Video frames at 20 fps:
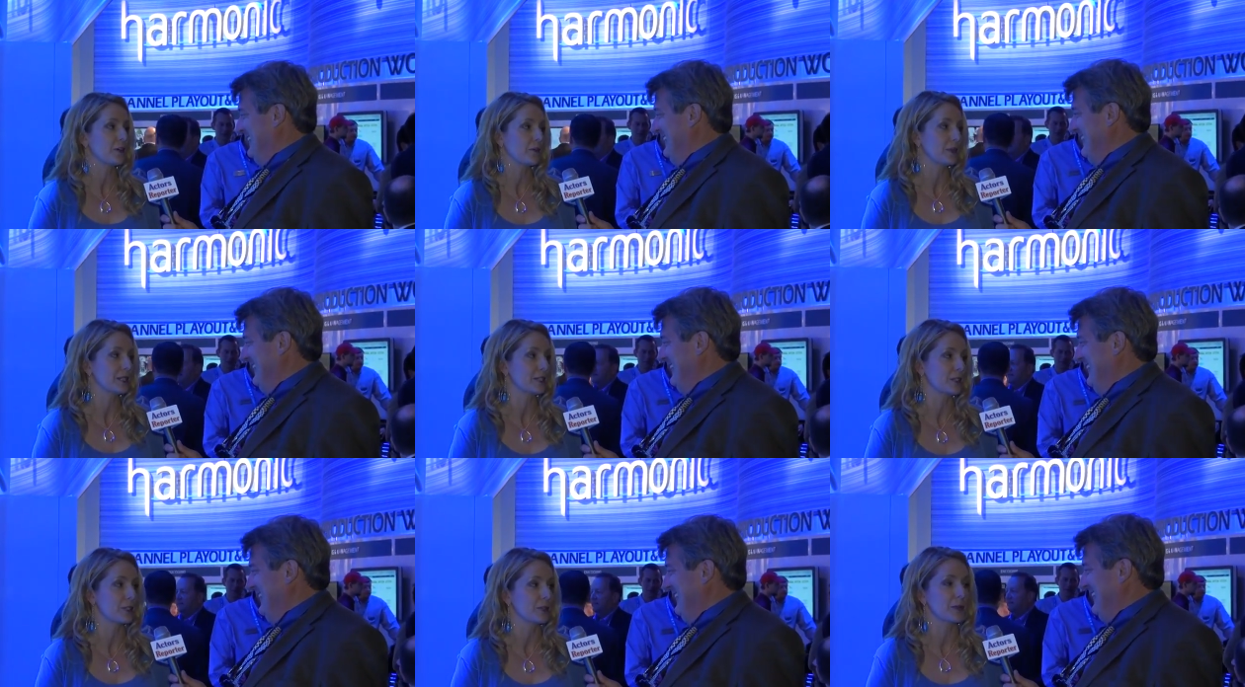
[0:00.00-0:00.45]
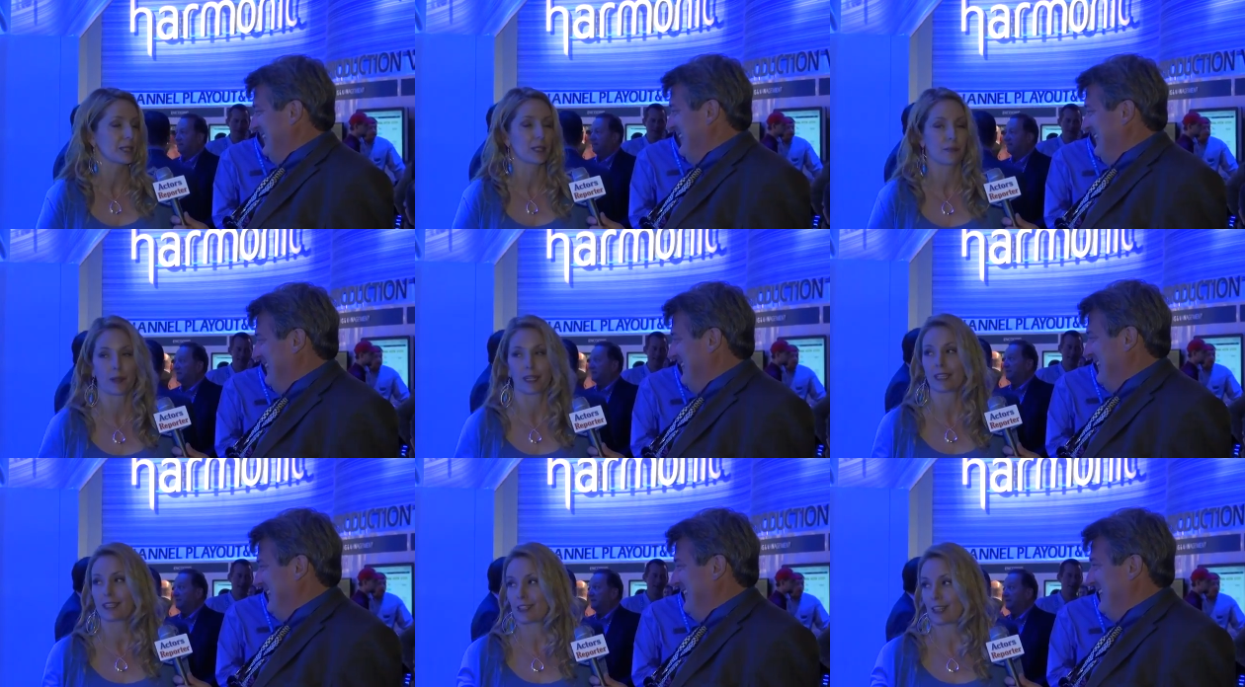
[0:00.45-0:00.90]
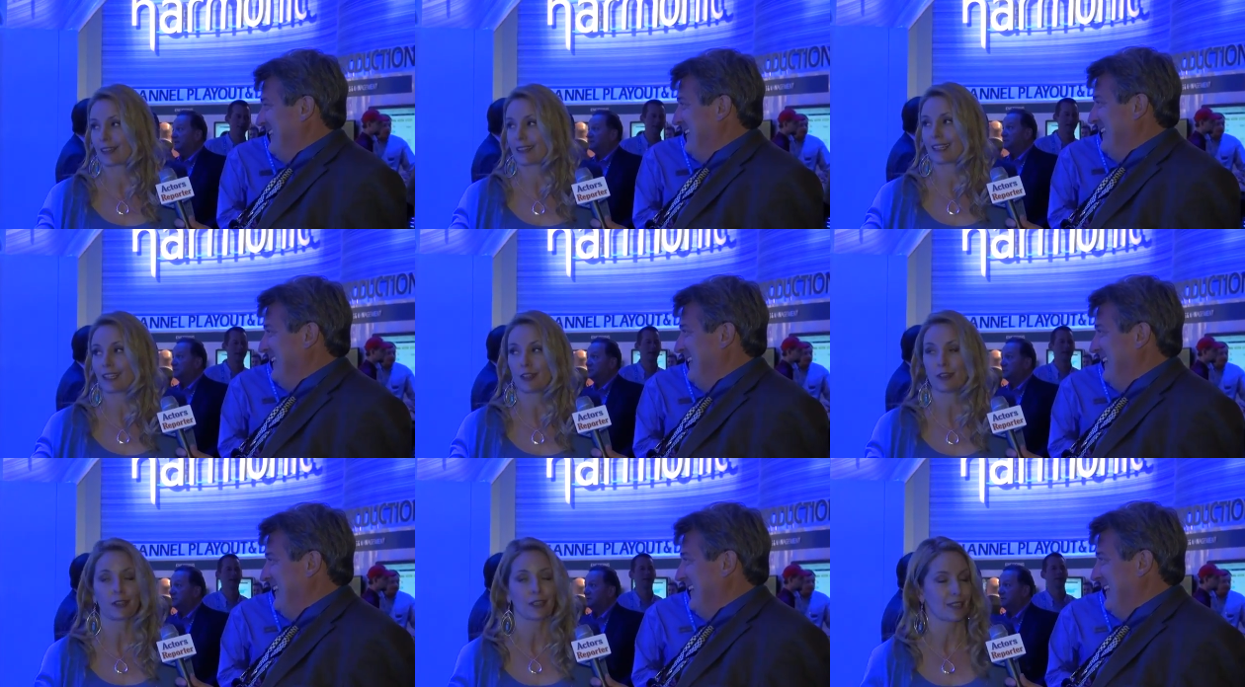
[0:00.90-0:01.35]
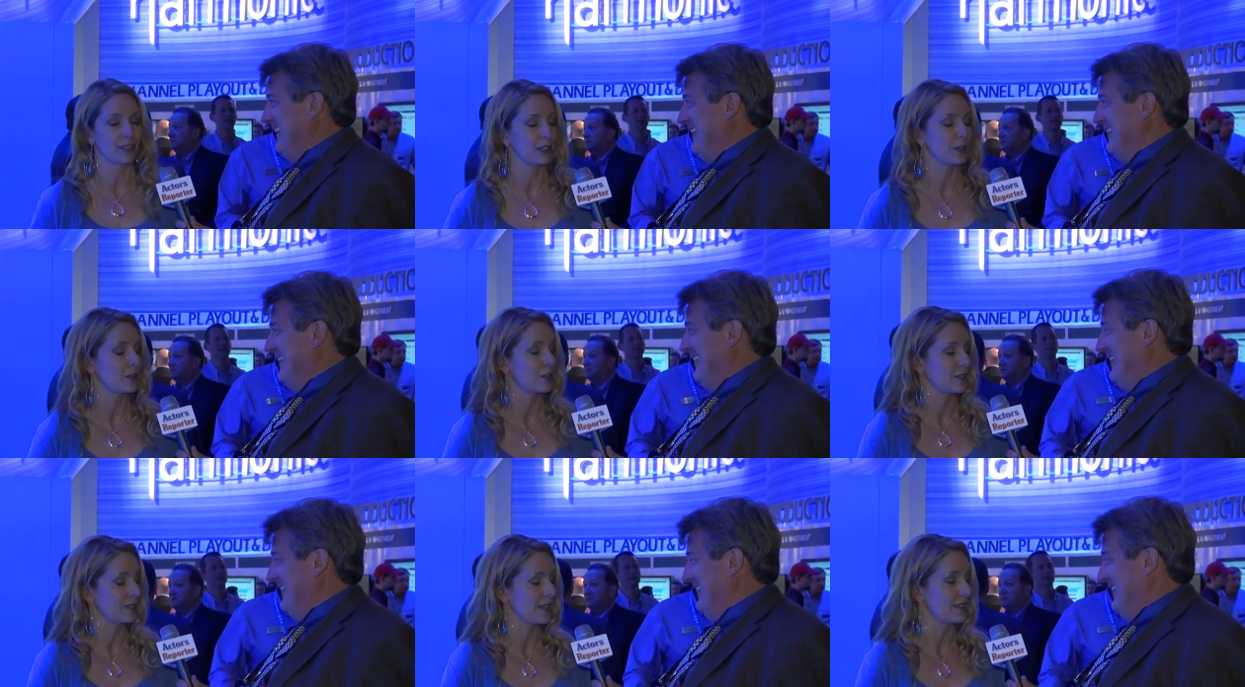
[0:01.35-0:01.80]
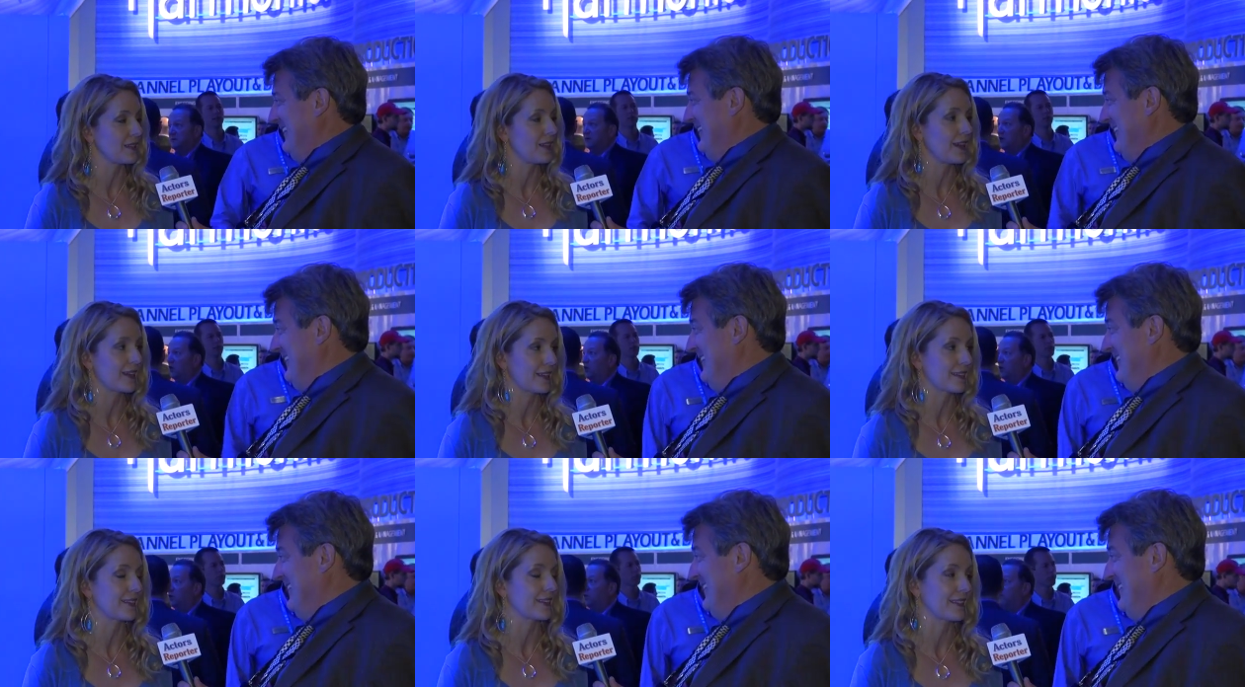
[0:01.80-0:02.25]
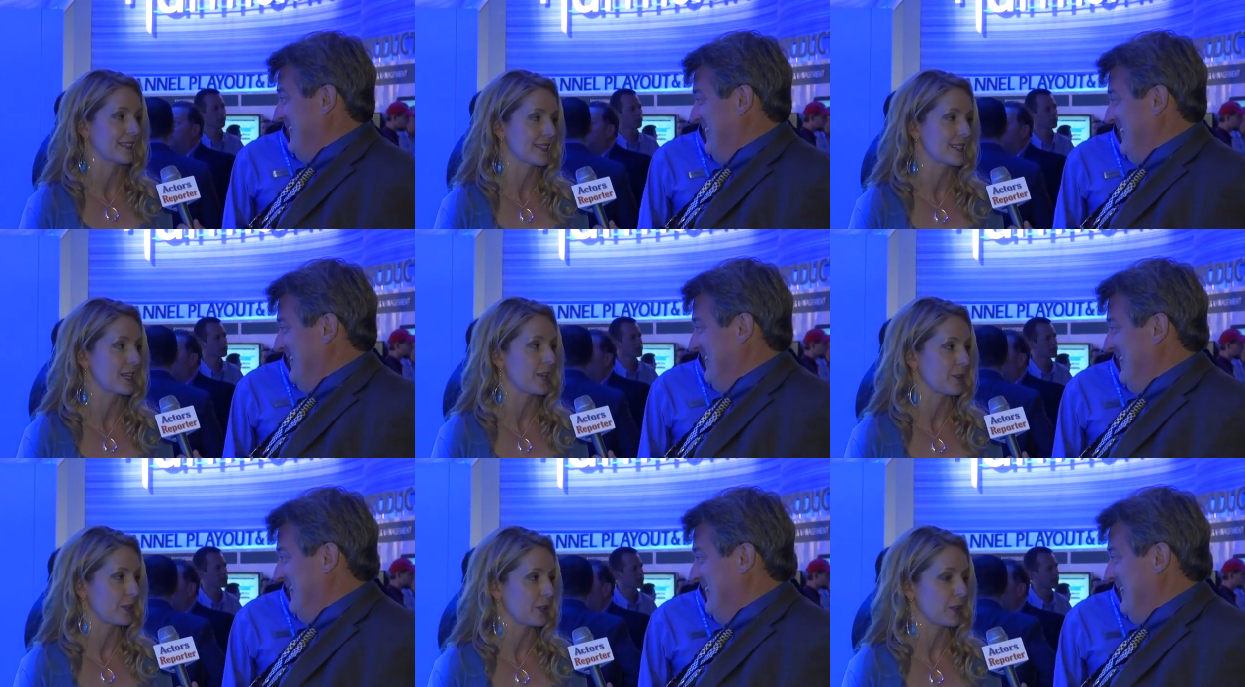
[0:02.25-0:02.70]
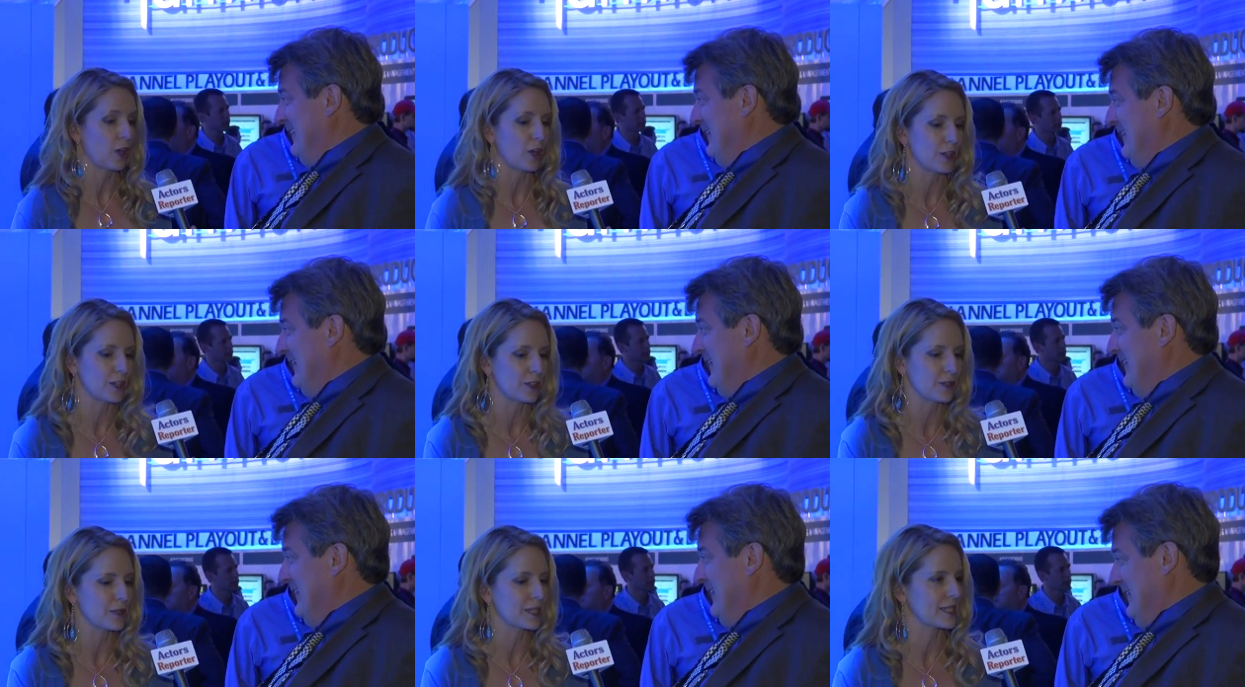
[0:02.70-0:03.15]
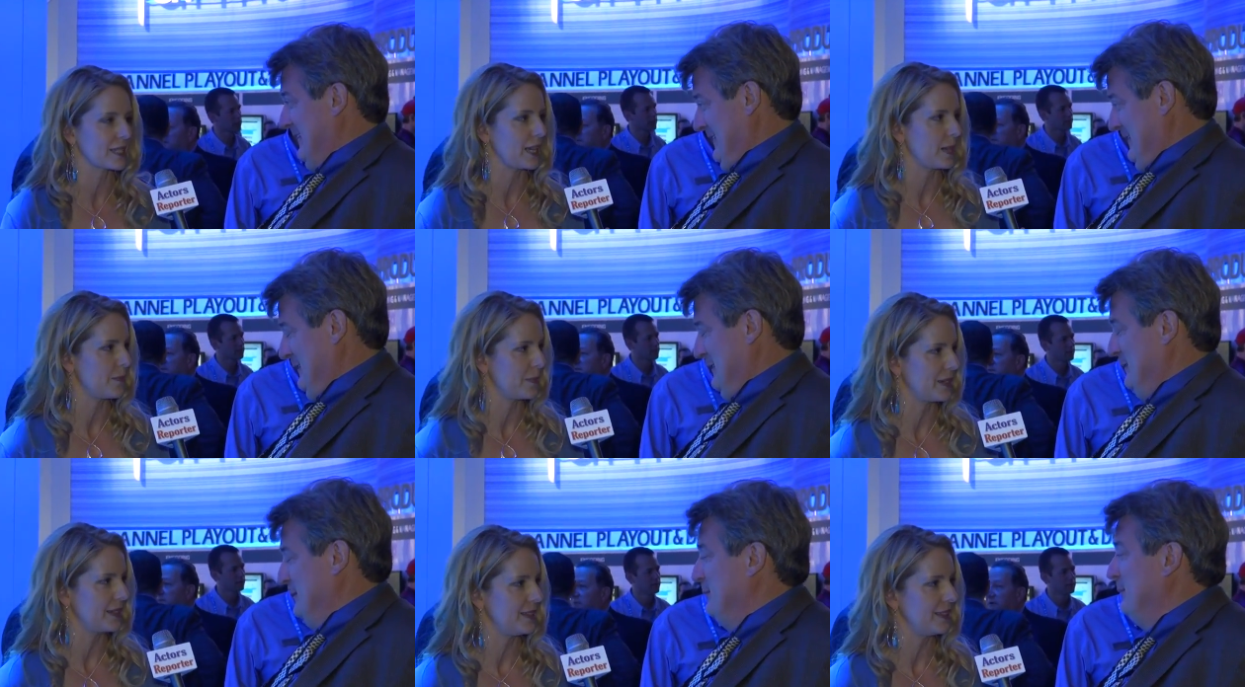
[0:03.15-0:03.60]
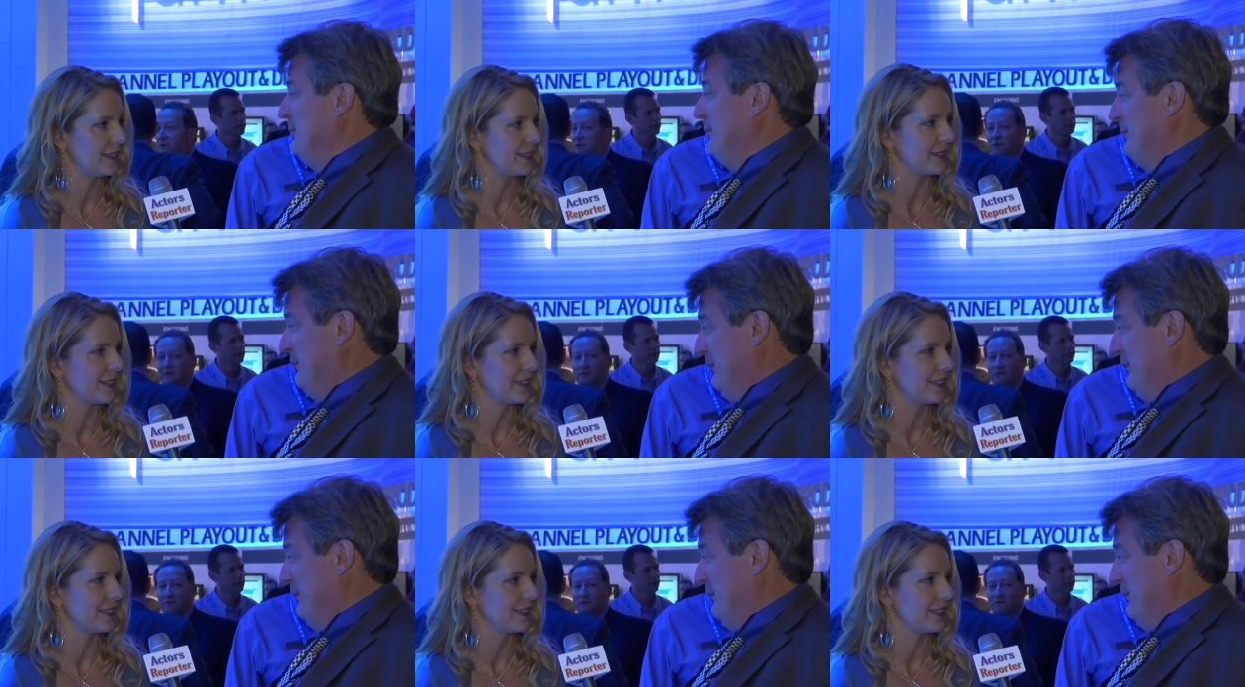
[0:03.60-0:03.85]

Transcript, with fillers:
Speaker 1: out what to do with spinach, I think you could learn a lot of things out there. All you do is type it in there.